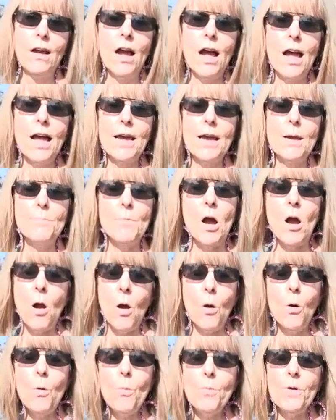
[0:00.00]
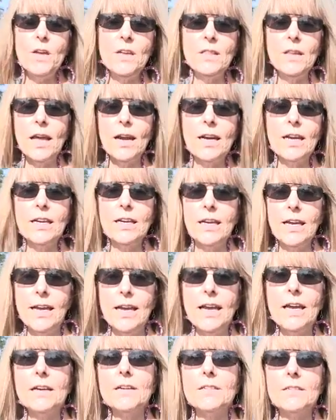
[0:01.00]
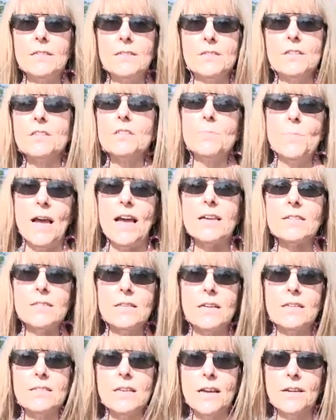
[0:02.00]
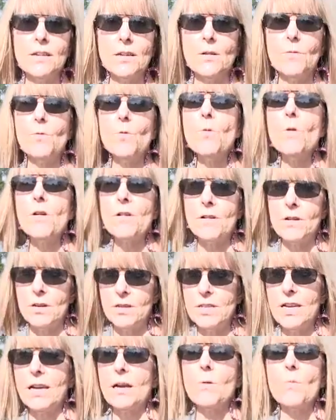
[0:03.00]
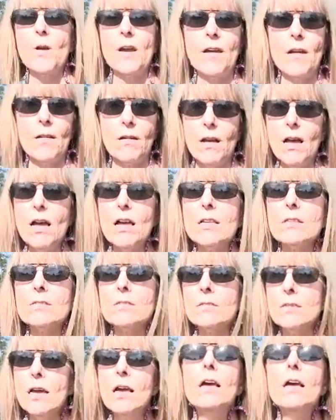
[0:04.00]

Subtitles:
I'm hoping that he can't just pass an executive order to take away our guns.